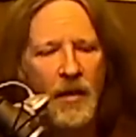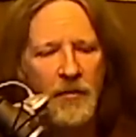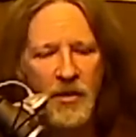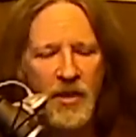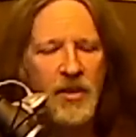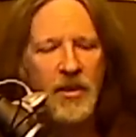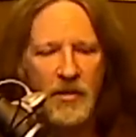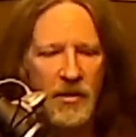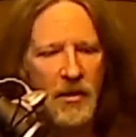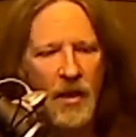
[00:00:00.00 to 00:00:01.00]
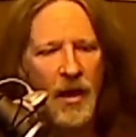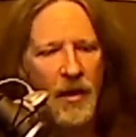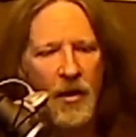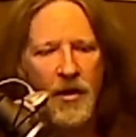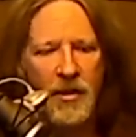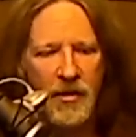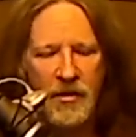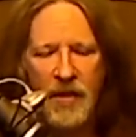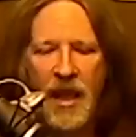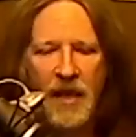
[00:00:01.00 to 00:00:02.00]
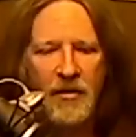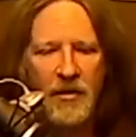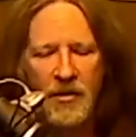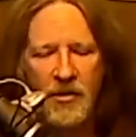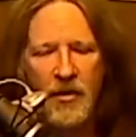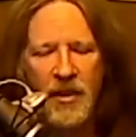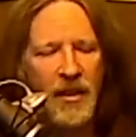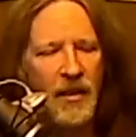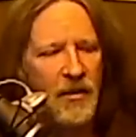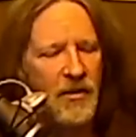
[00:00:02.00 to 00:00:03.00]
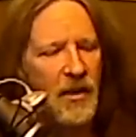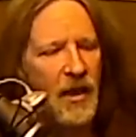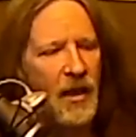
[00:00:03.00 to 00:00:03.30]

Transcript: Musicians, artists, actor or storytellers.